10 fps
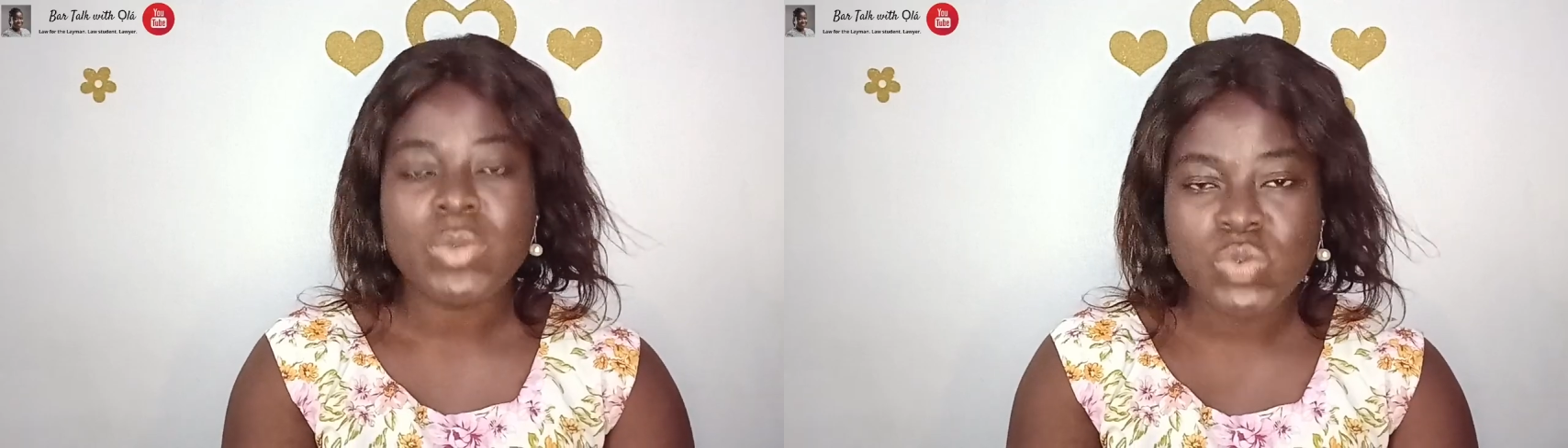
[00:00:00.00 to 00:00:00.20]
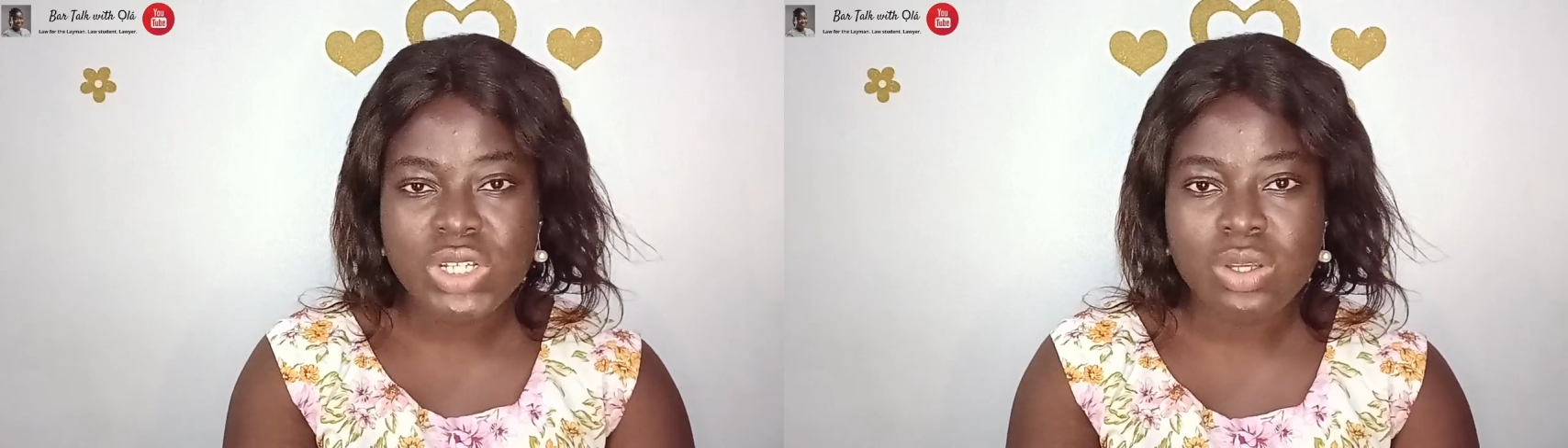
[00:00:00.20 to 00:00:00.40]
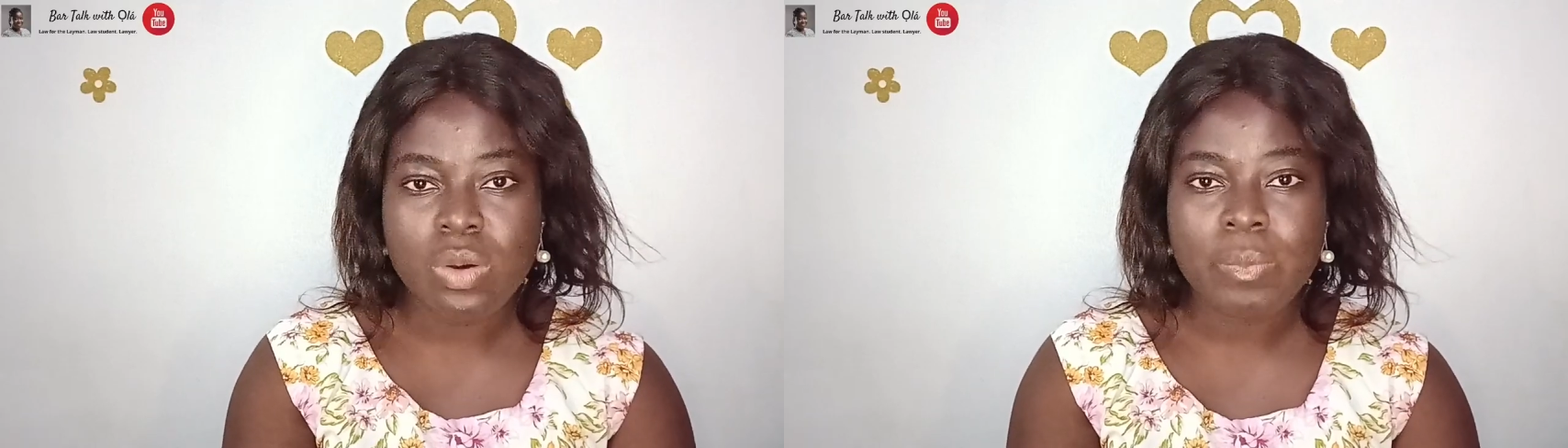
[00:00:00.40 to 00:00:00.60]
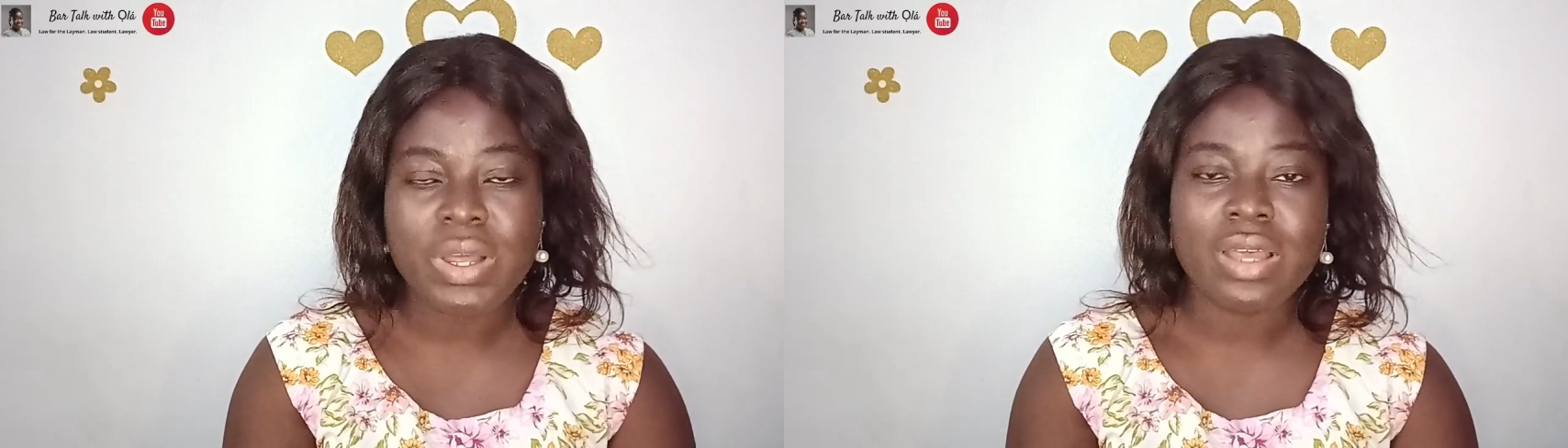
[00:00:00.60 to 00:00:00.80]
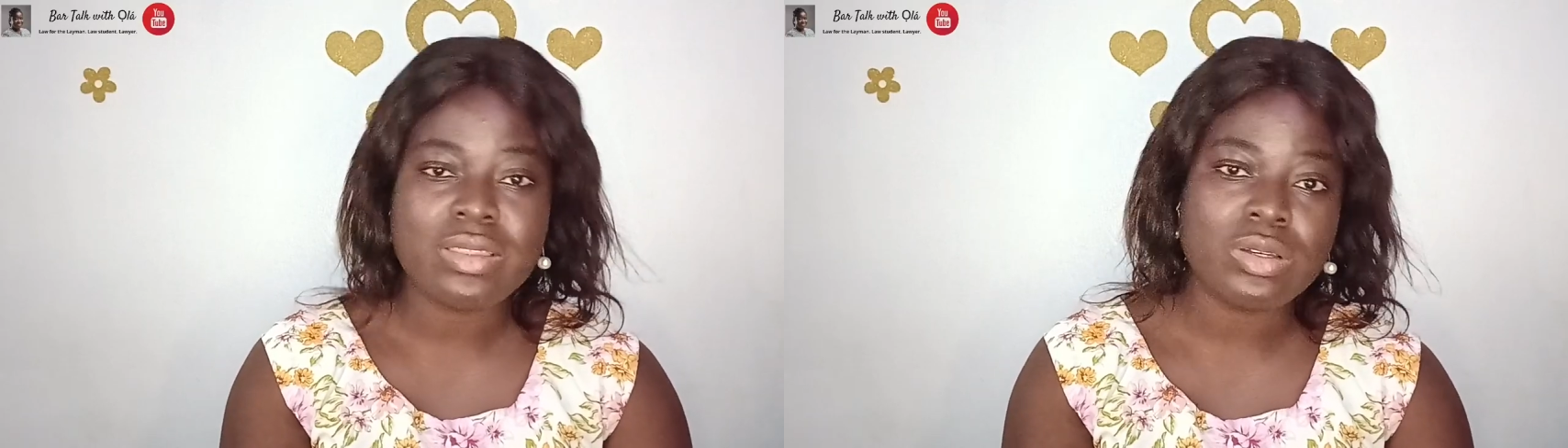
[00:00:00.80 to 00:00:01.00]
read
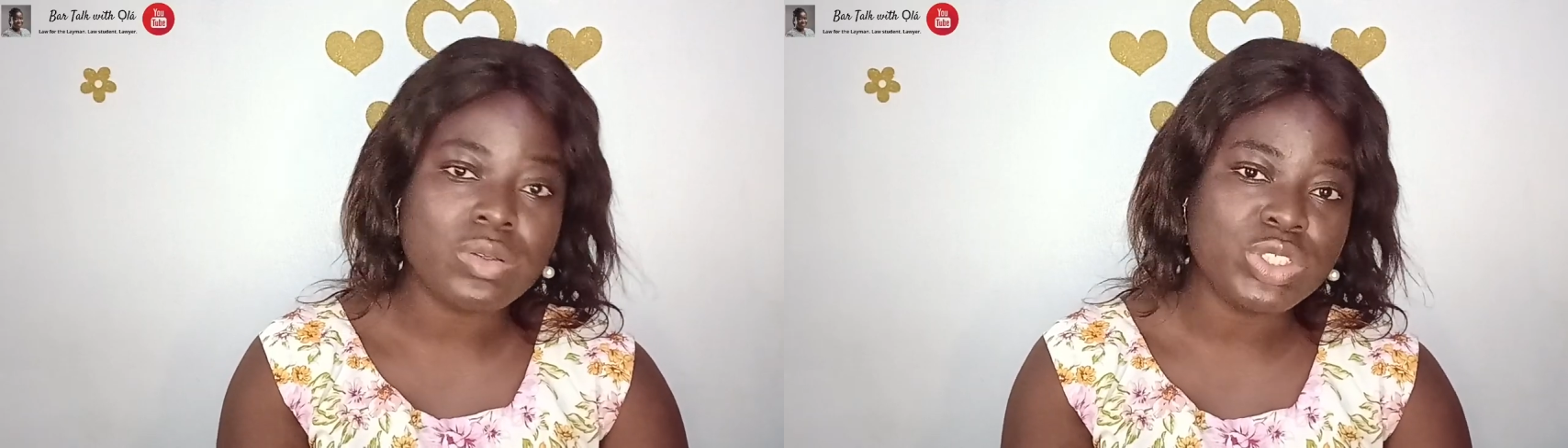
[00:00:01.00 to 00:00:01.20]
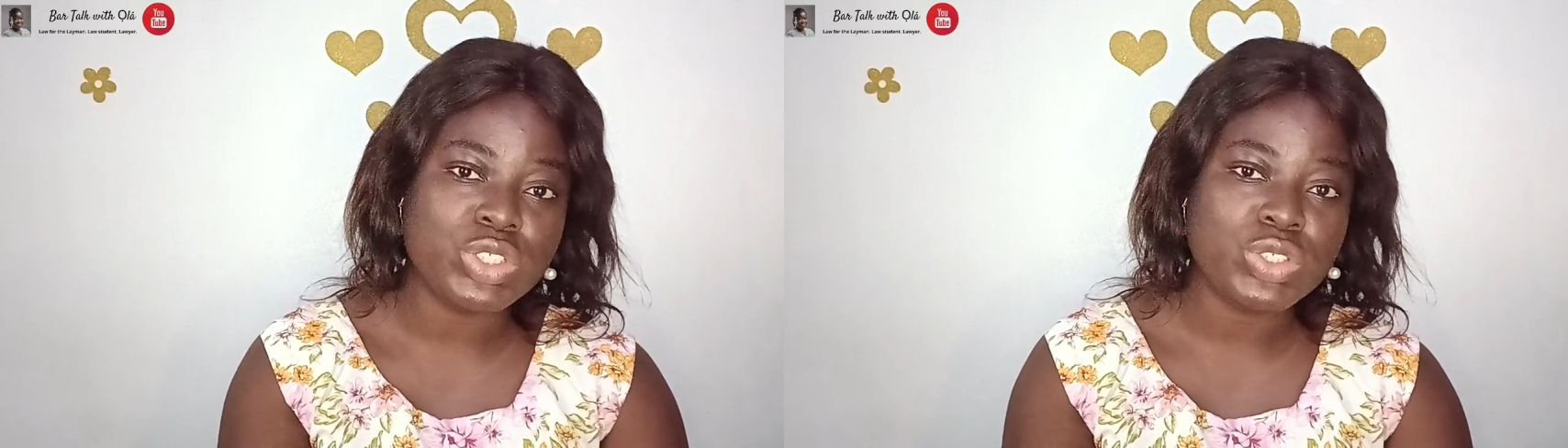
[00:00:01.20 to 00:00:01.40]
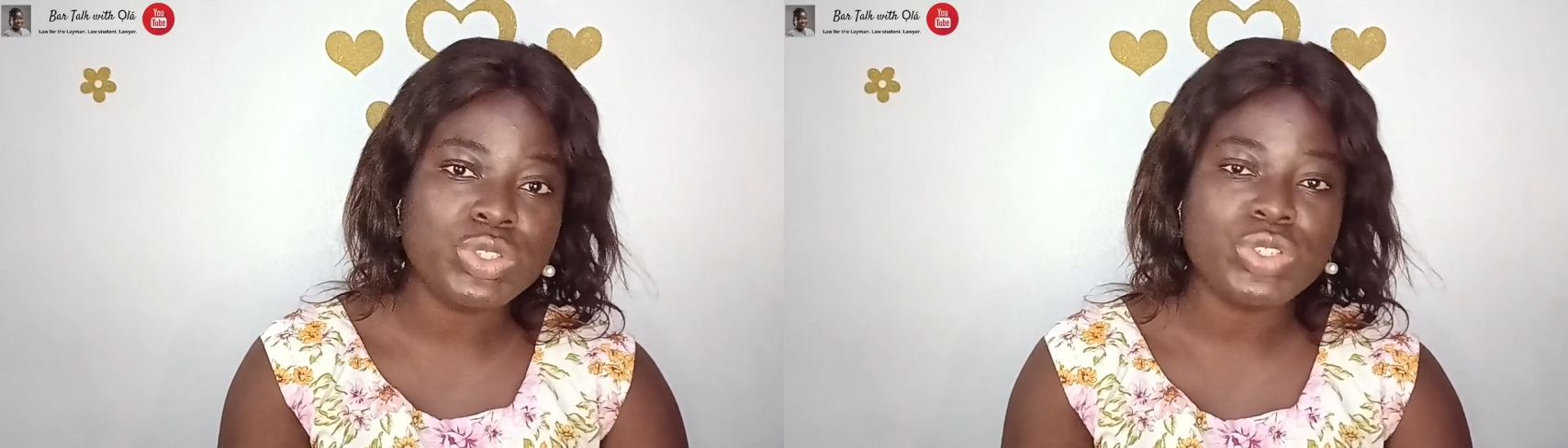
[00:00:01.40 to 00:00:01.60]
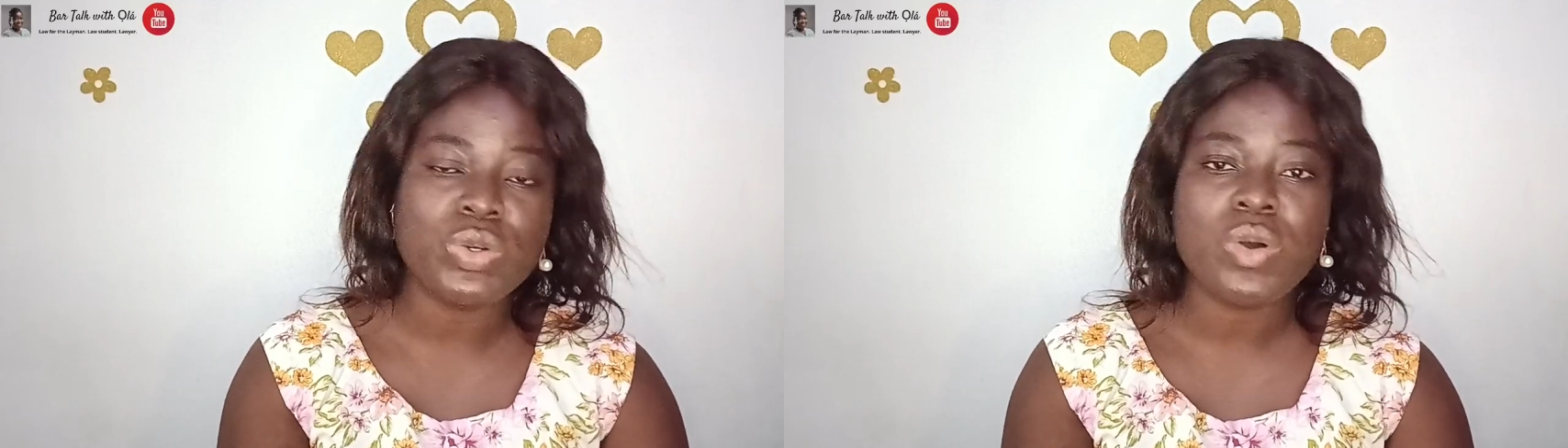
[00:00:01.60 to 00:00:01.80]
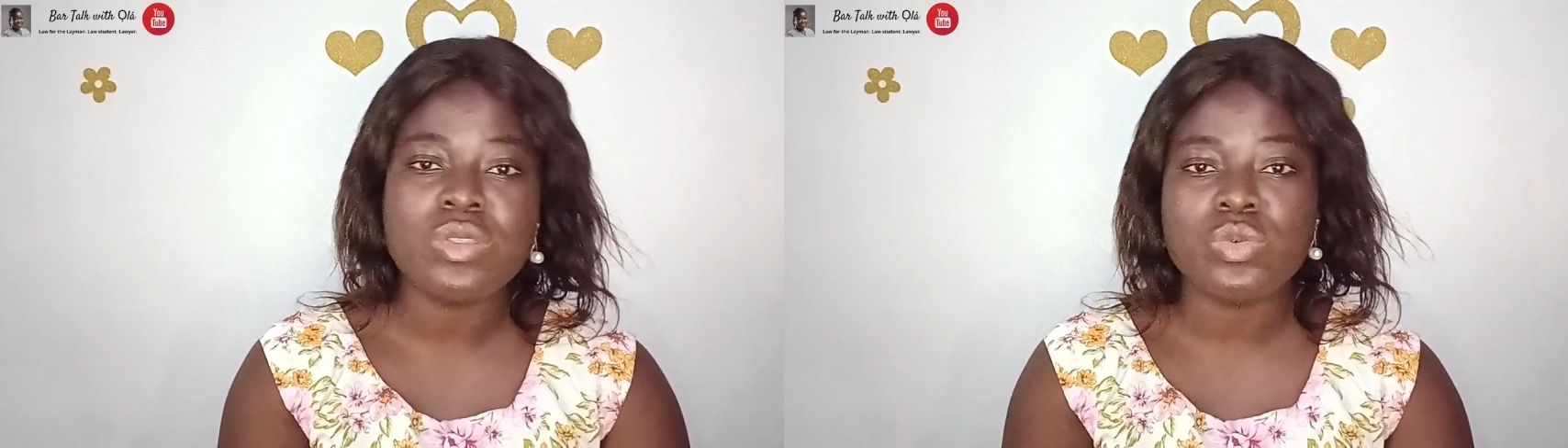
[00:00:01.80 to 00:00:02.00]
up the Constitution,